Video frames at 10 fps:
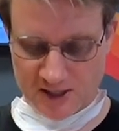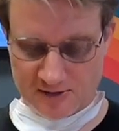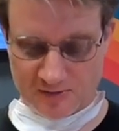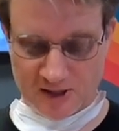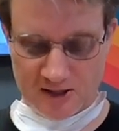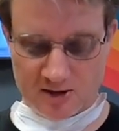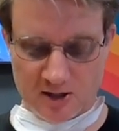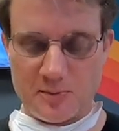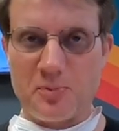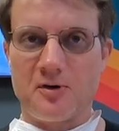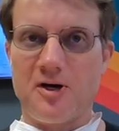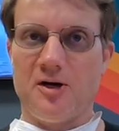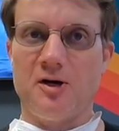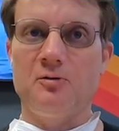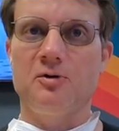have a club
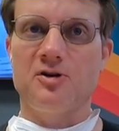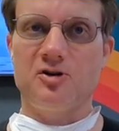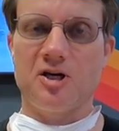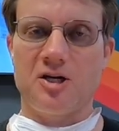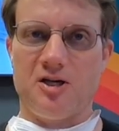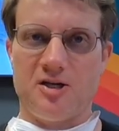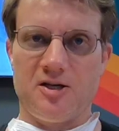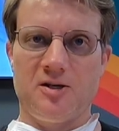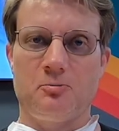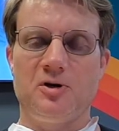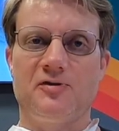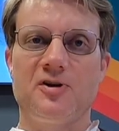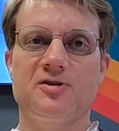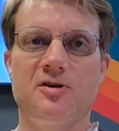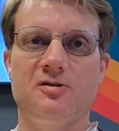burrito with chicken in it. We
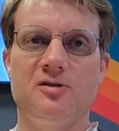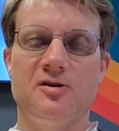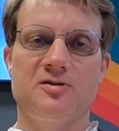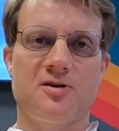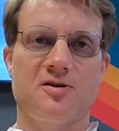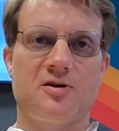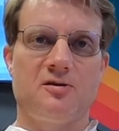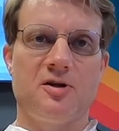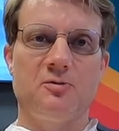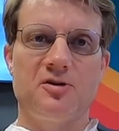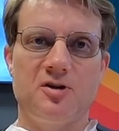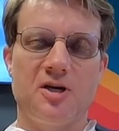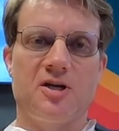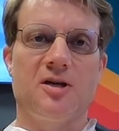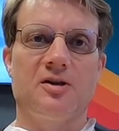first introduced this only with
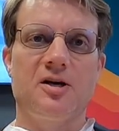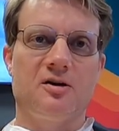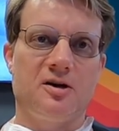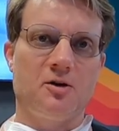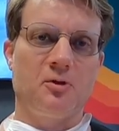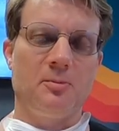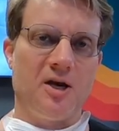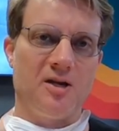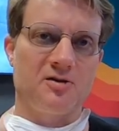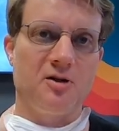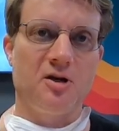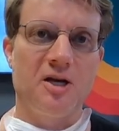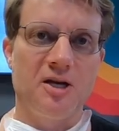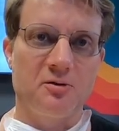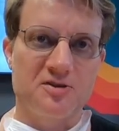chicken. Later on, we made it so you
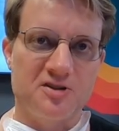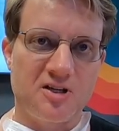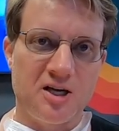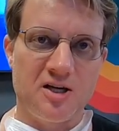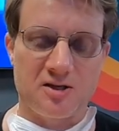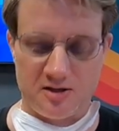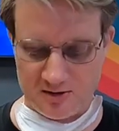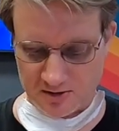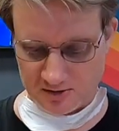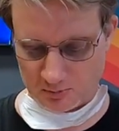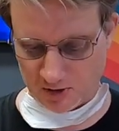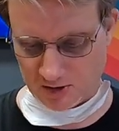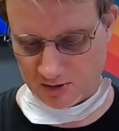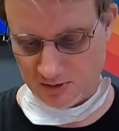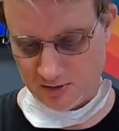can get it with steak as
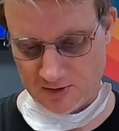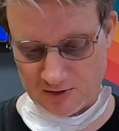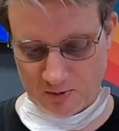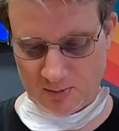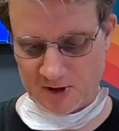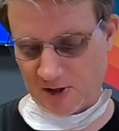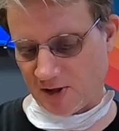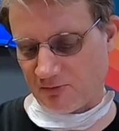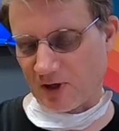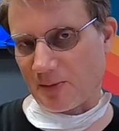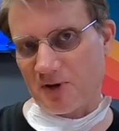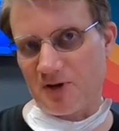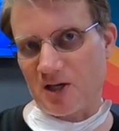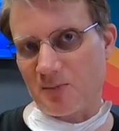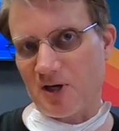well. You want me to unwrap it and
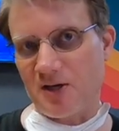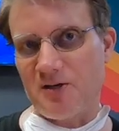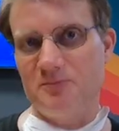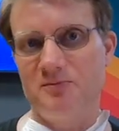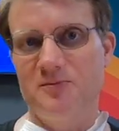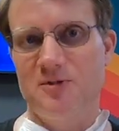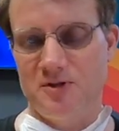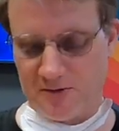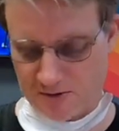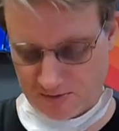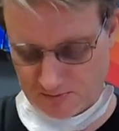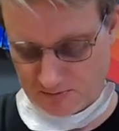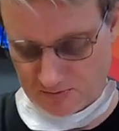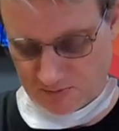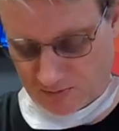talk about it? Sure, or cut
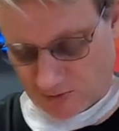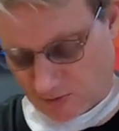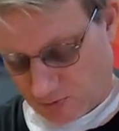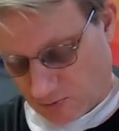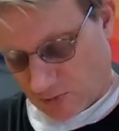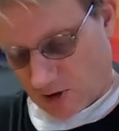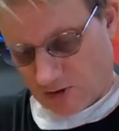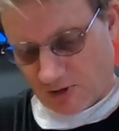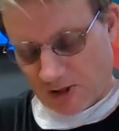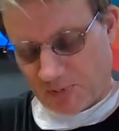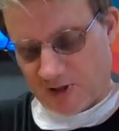it, unwrap it. Unwrap